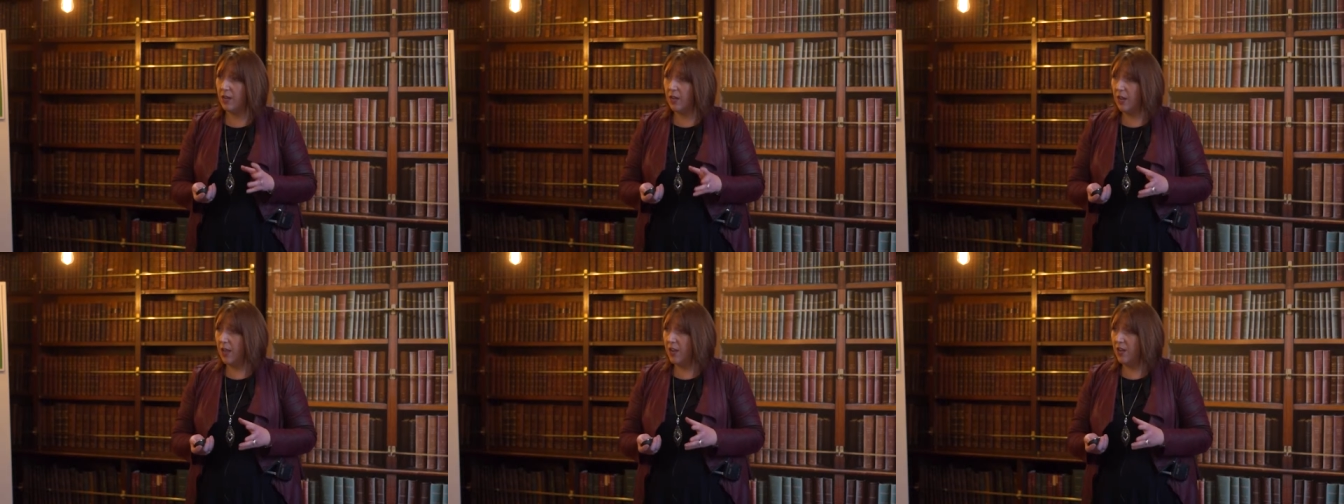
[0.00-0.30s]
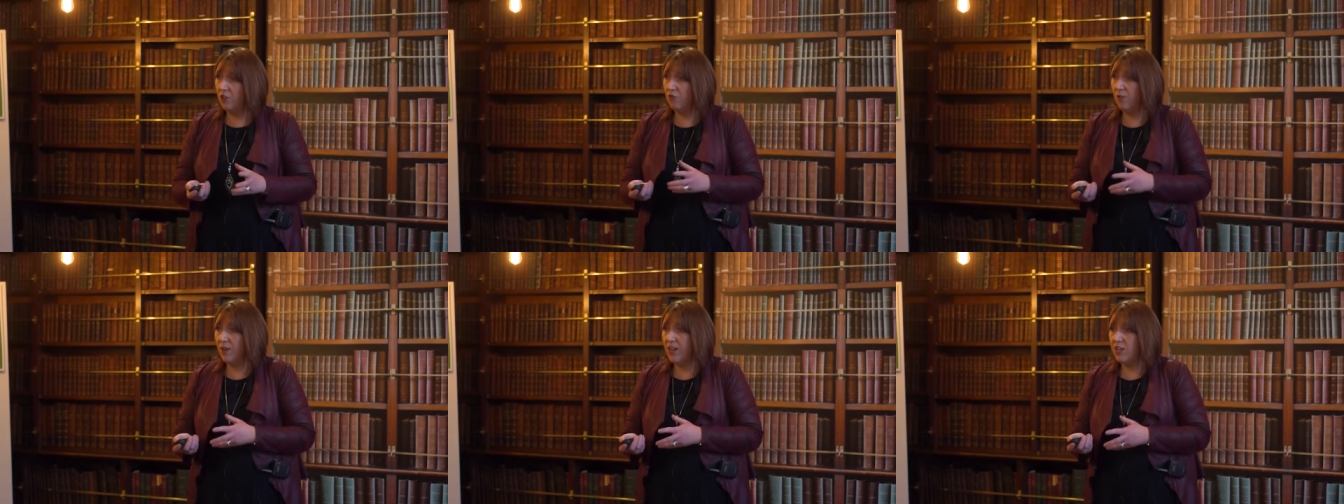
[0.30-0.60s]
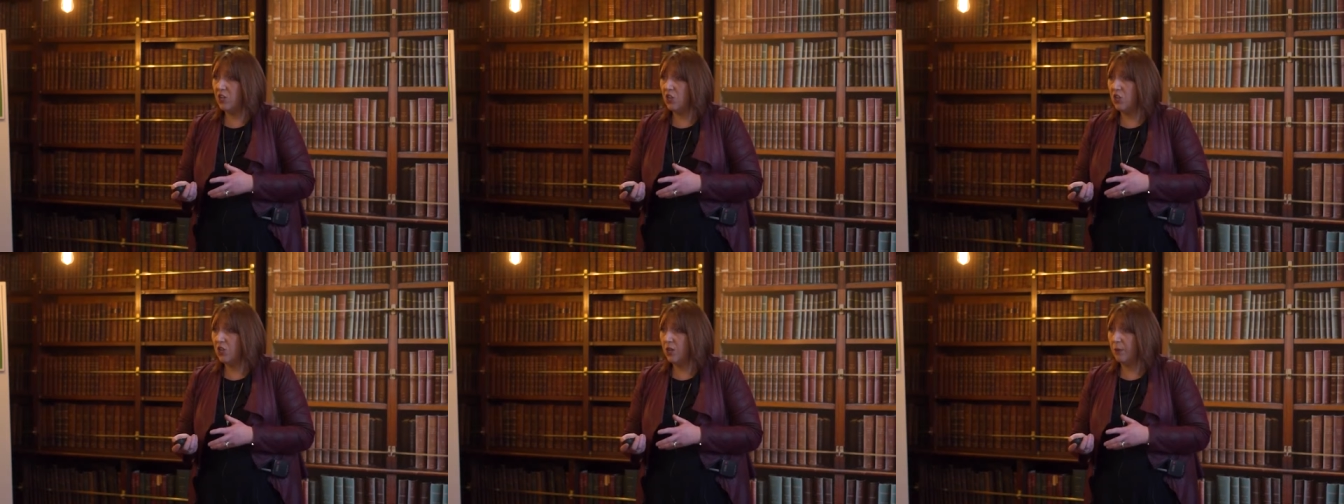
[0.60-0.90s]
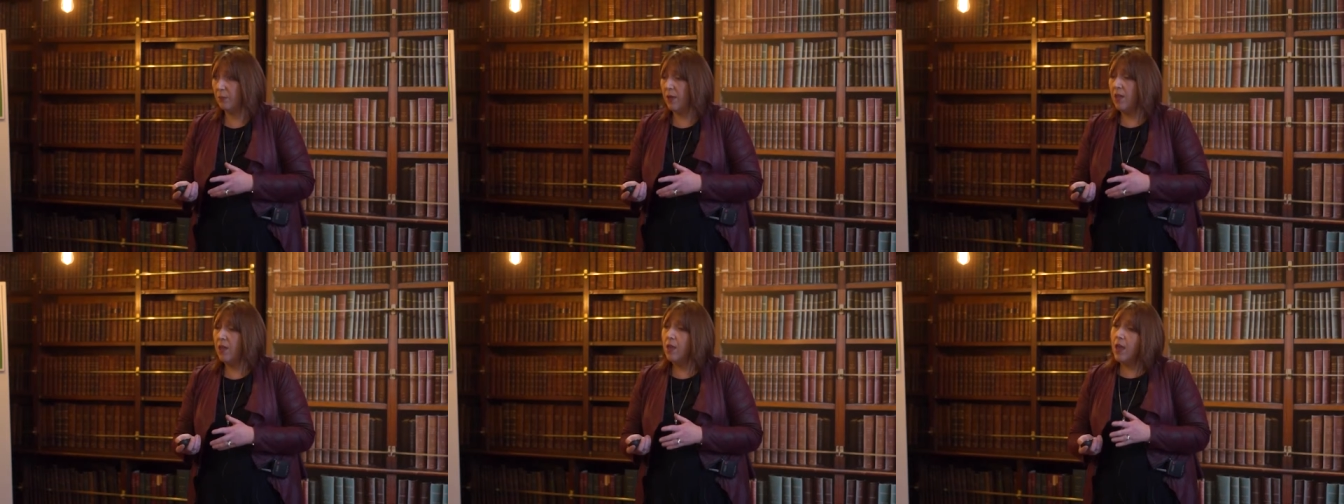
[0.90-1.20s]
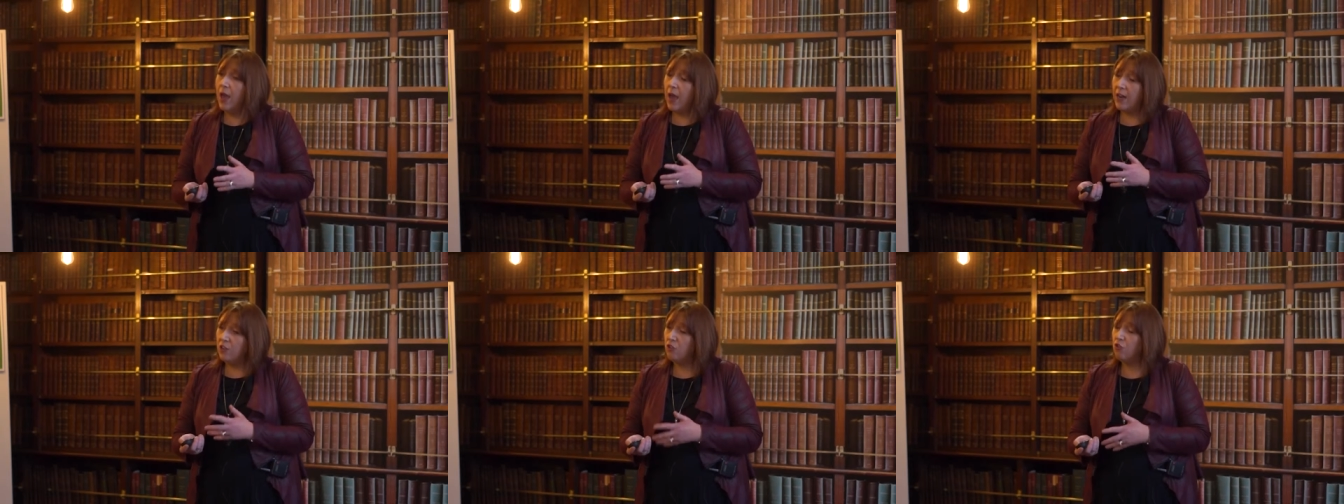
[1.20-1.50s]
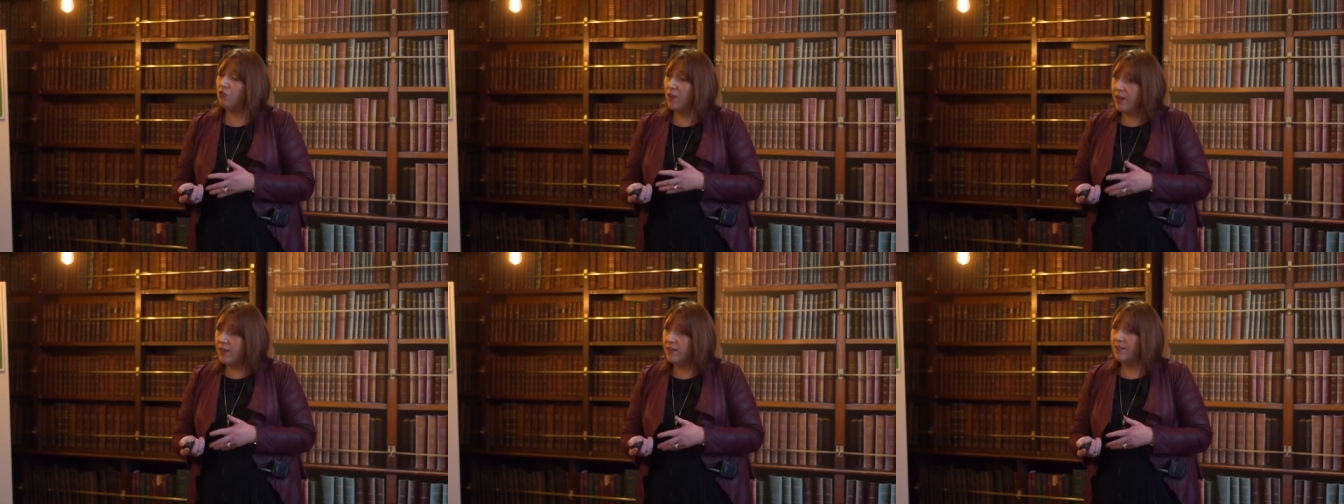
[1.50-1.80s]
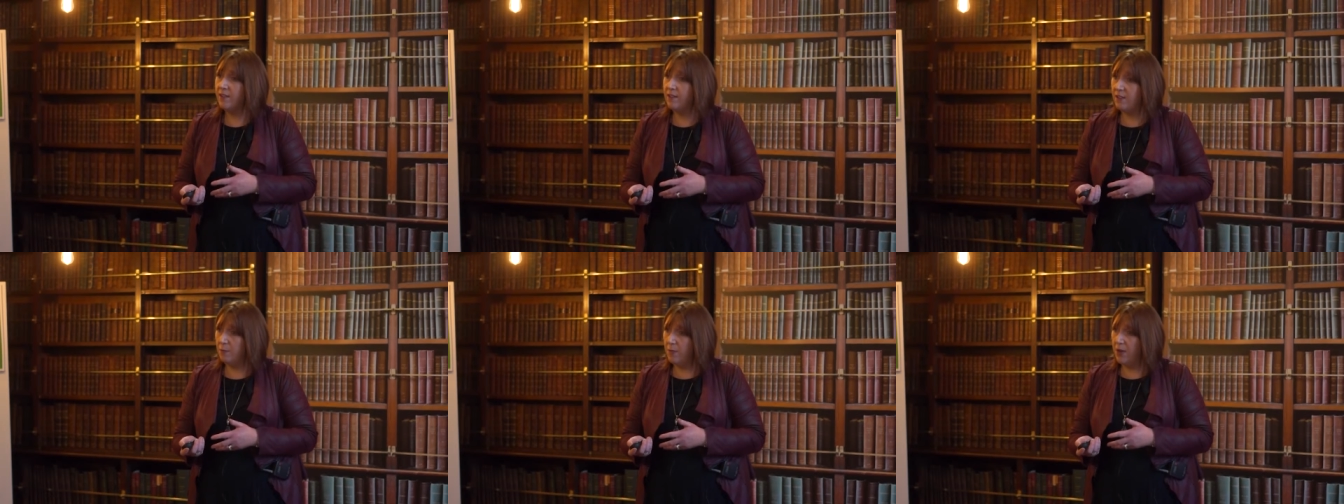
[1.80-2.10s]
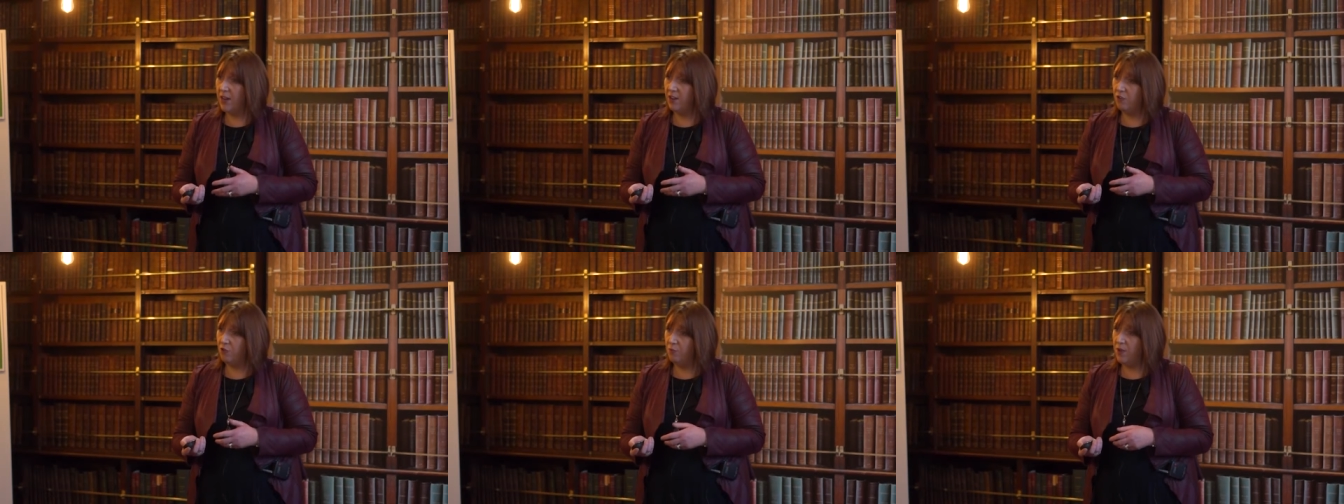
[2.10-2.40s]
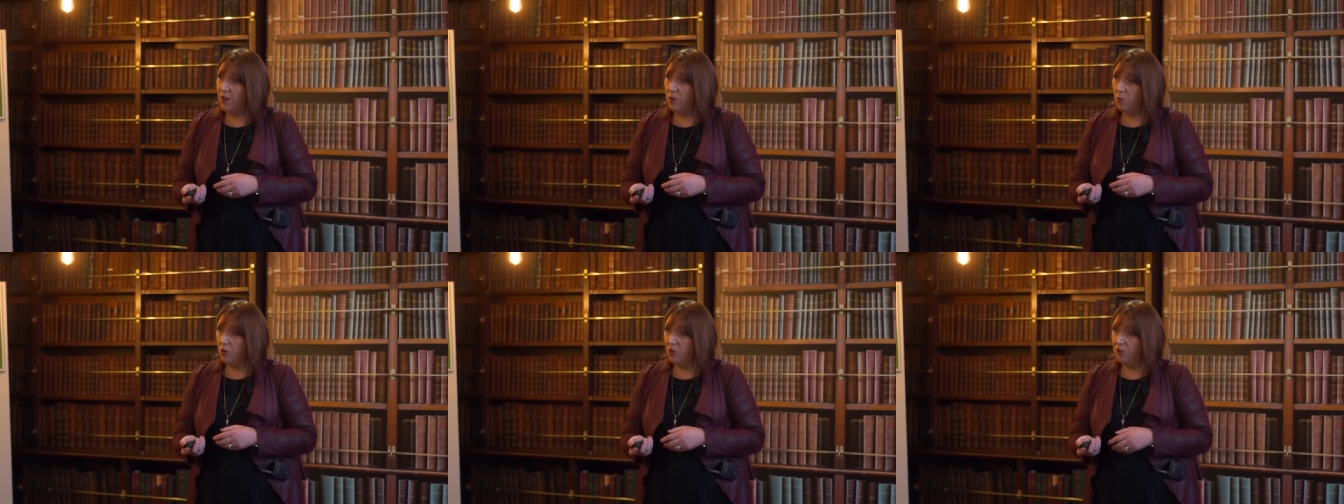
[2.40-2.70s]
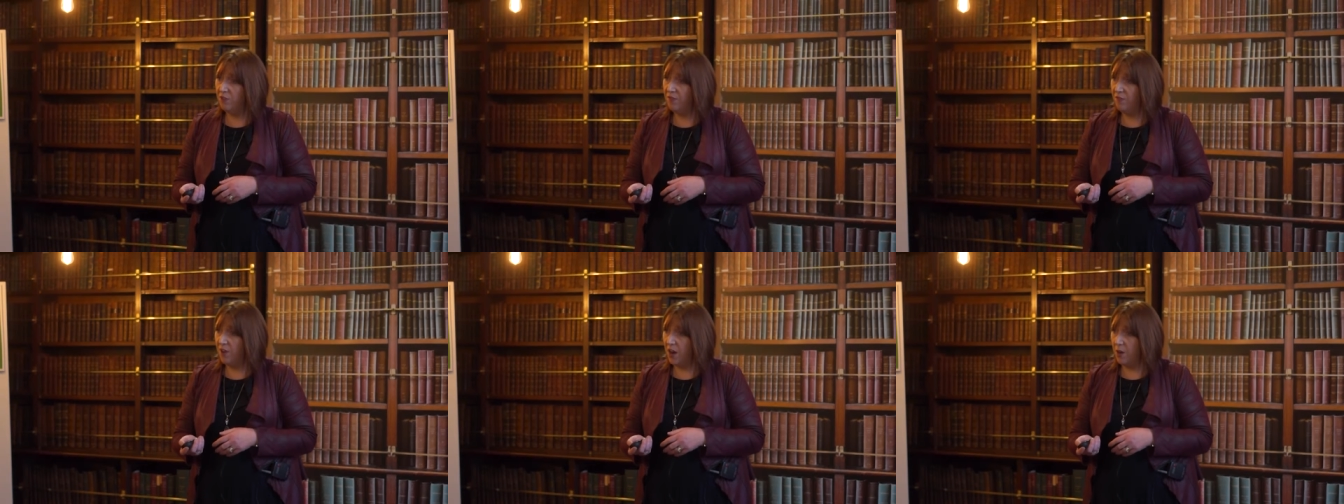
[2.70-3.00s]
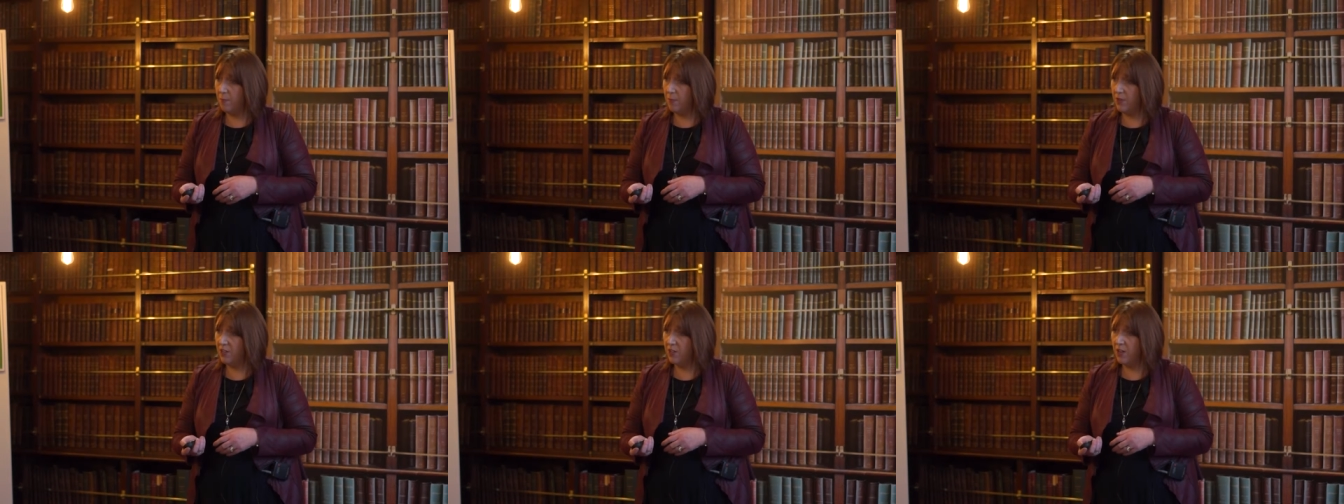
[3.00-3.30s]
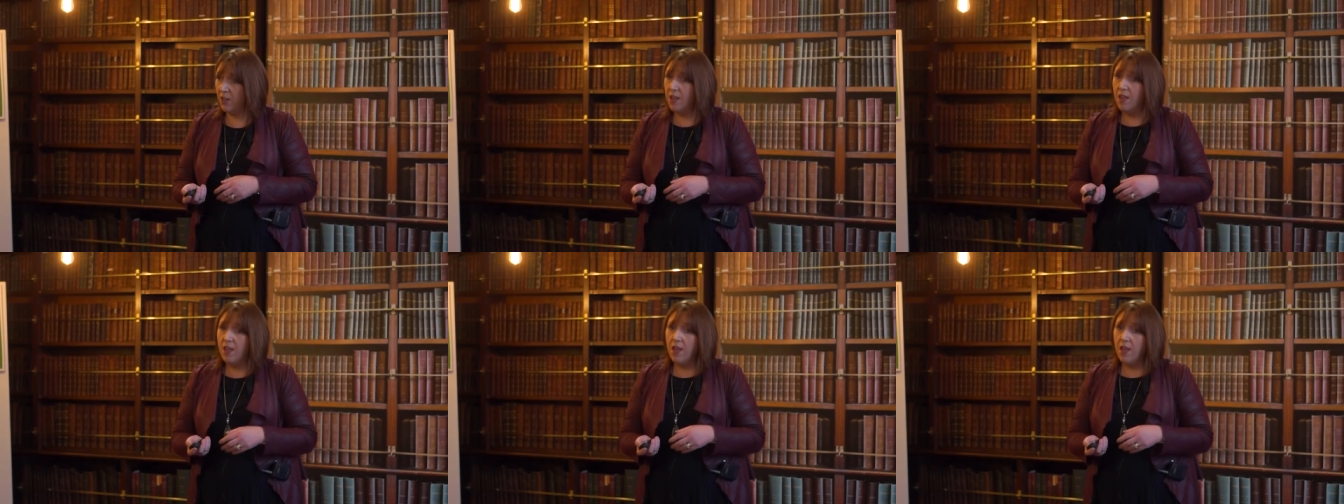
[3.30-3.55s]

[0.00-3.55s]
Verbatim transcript: client relationship and is trying to simulate a real world environment.